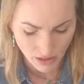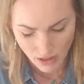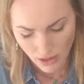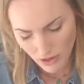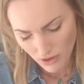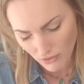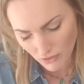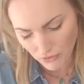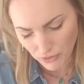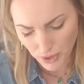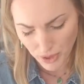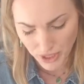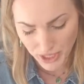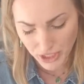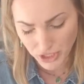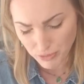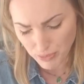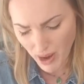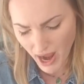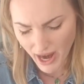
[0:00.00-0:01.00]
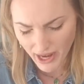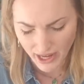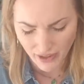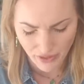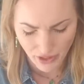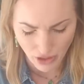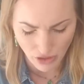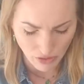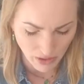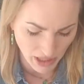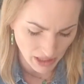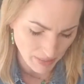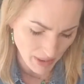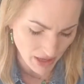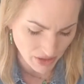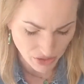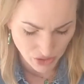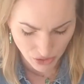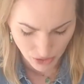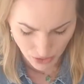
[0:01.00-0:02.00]
for each pack, I think you get
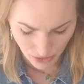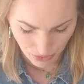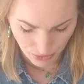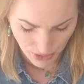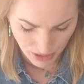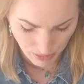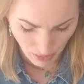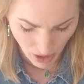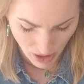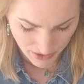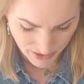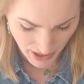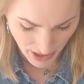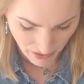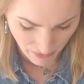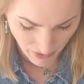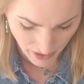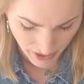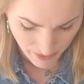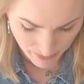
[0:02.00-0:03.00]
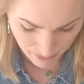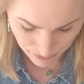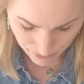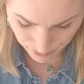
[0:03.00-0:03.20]
about 2 to 3 balls out of it.